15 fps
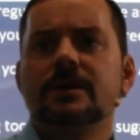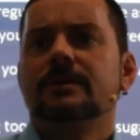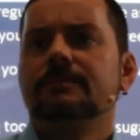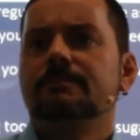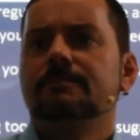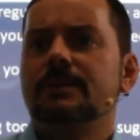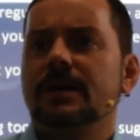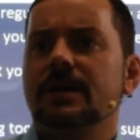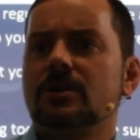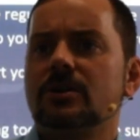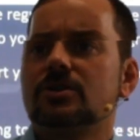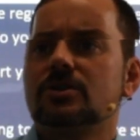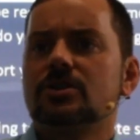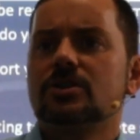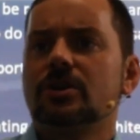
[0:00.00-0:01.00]
big
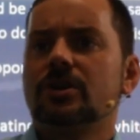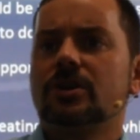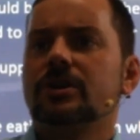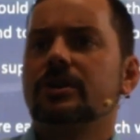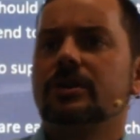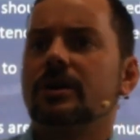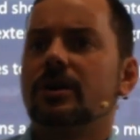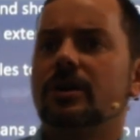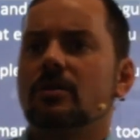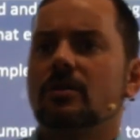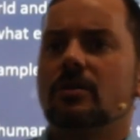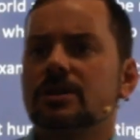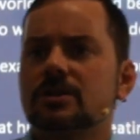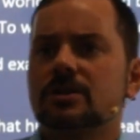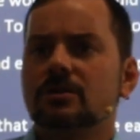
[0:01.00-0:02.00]
concern across
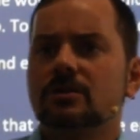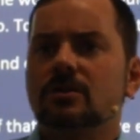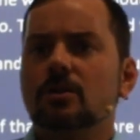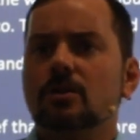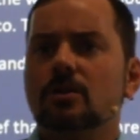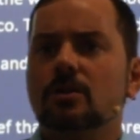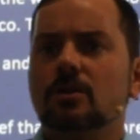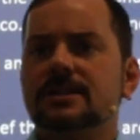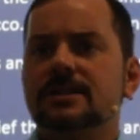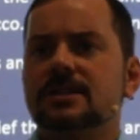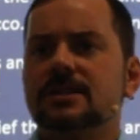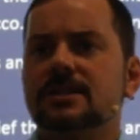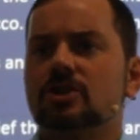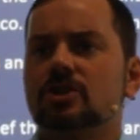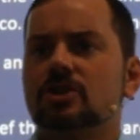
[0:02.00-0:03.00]
the globe, hence it should
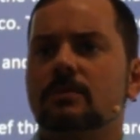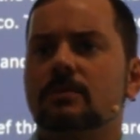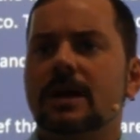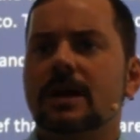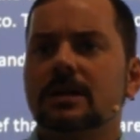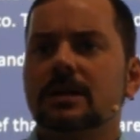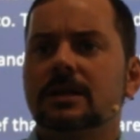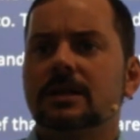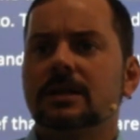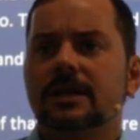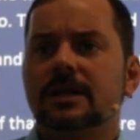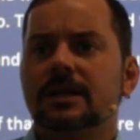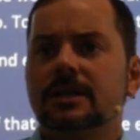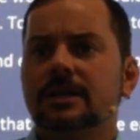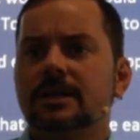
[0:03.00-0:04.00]
be regulated
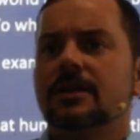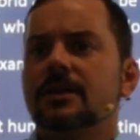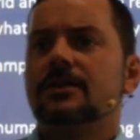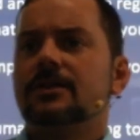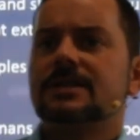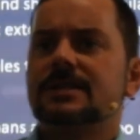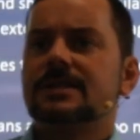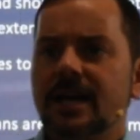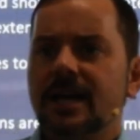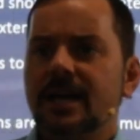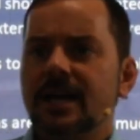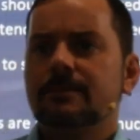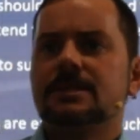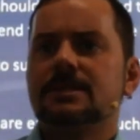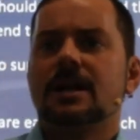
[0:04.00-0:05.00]
the same as
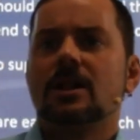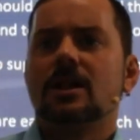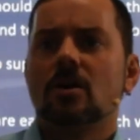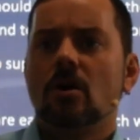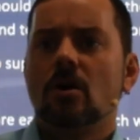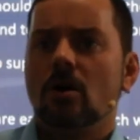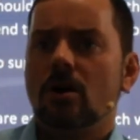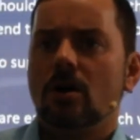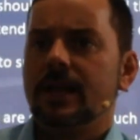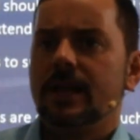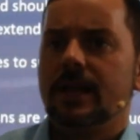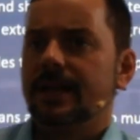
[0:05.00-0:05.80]
alcohol and